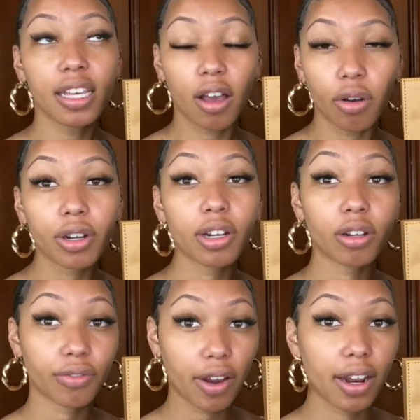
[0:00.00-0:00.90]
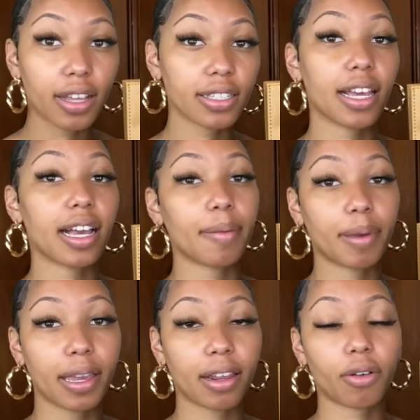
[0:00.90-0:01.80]
ordered on a friday because i got
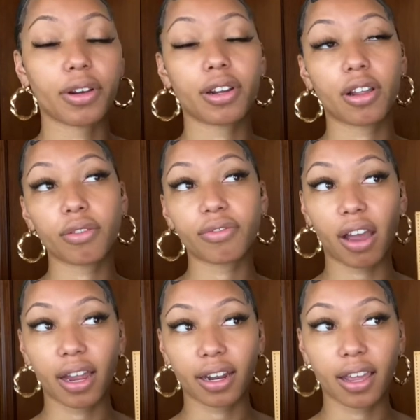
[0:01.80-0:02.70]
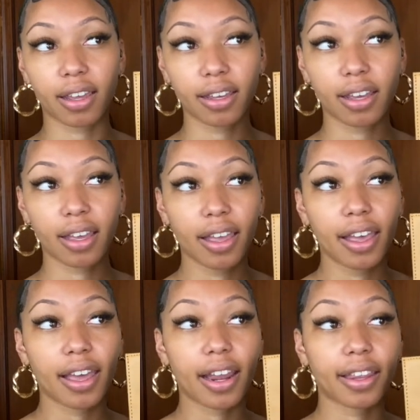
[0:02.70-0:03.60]
paid i ordered it on a friday
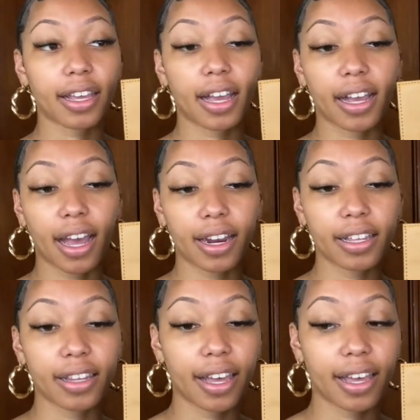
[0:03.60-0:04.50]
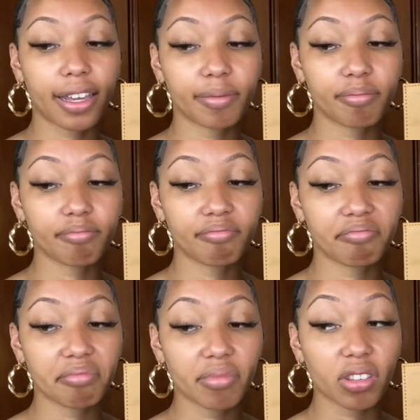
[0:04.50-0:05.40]
and i think i got it that
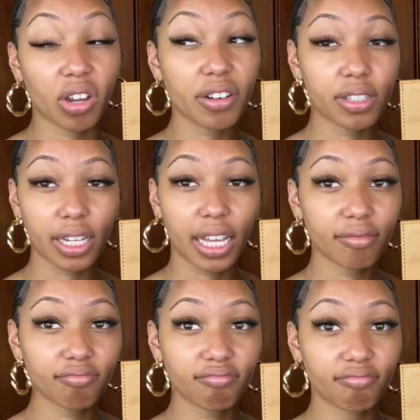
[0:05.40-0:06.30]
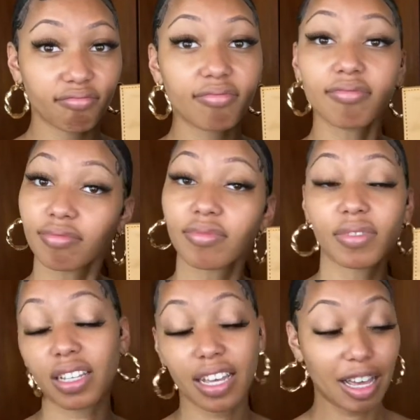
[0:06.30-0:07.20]
Thursday.
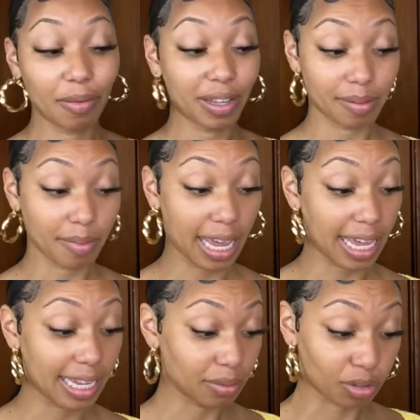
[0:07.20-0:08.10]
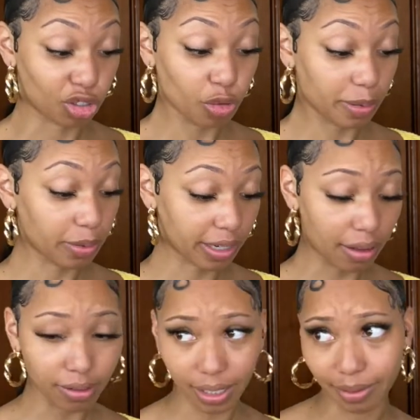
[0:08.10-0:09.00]
Wasn't bad. It was super quick. I
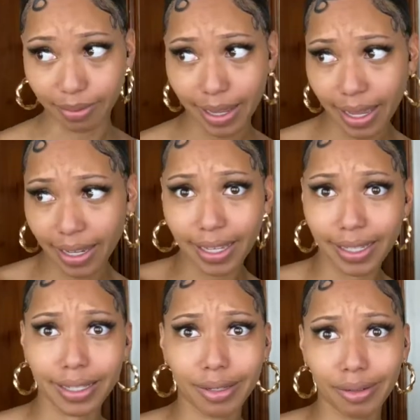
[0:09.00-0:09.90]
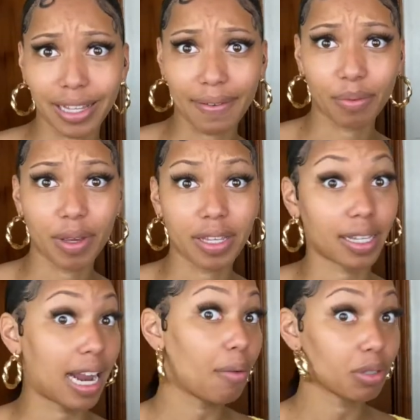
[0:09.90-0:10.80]
was like, well, they said 27 weeks,
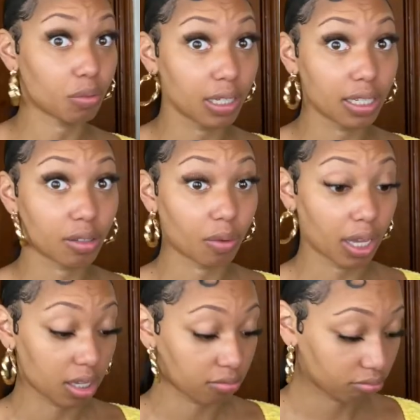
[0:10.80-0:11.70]
and I was willing to wait.